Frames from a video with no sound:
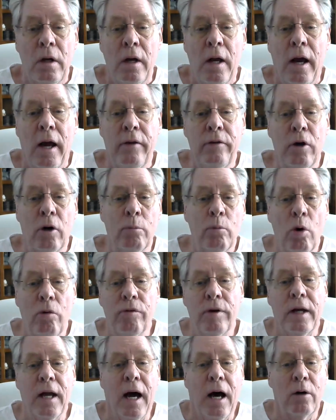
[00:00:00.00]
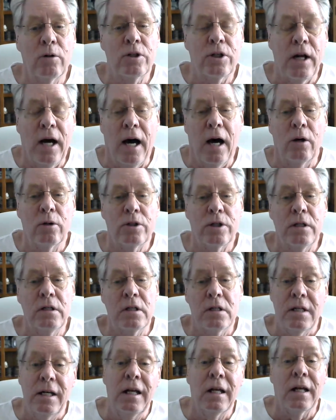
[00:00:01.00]
and they're moving house to house
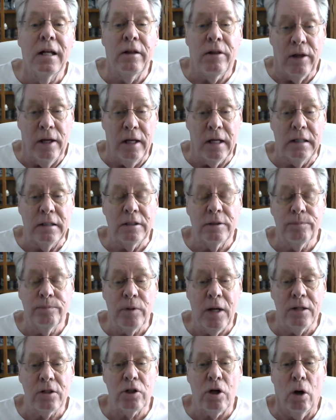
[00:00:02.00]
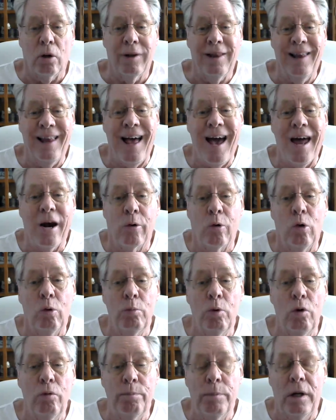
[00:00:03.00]
and stealing things. That's called lateral
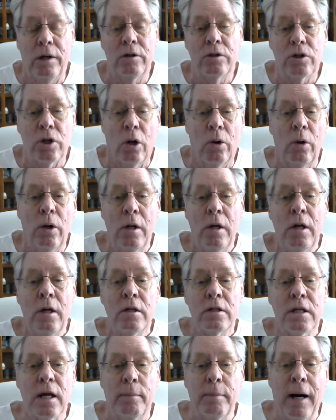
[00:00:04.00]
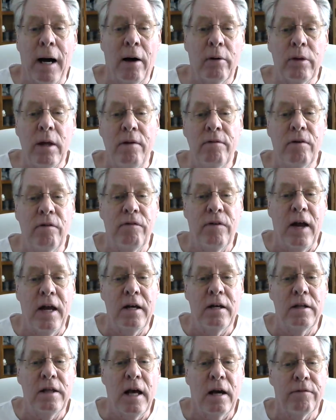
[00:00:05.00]
movement. So somehow they've
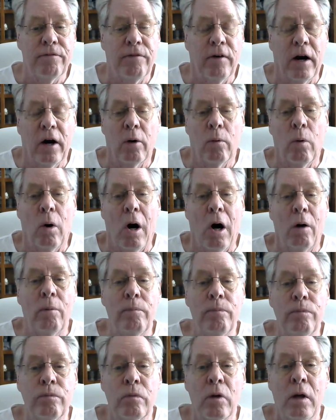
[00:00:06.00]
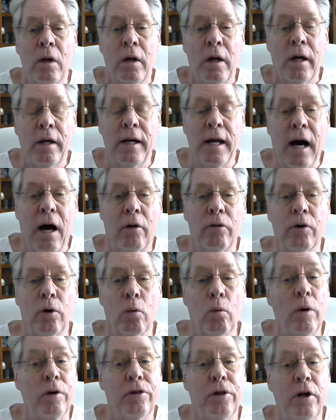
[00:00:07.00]
evaded that firewall, and now they're
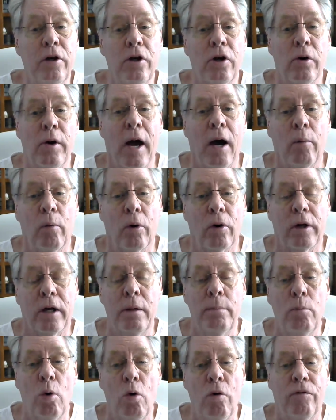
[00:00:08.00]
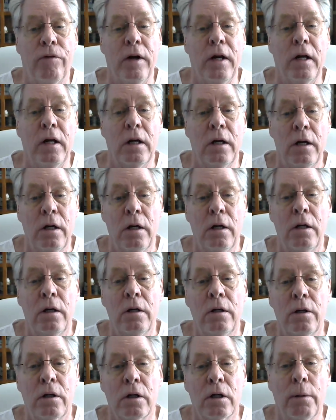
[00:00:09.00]
within your network and moving
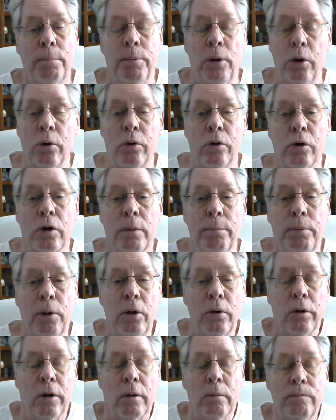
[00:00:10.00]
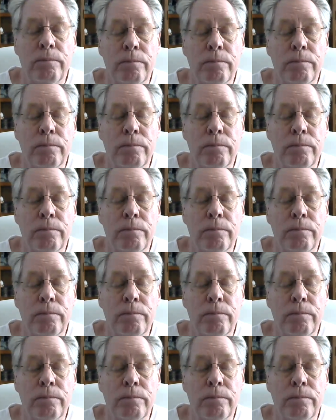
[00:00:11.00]
computer to computer.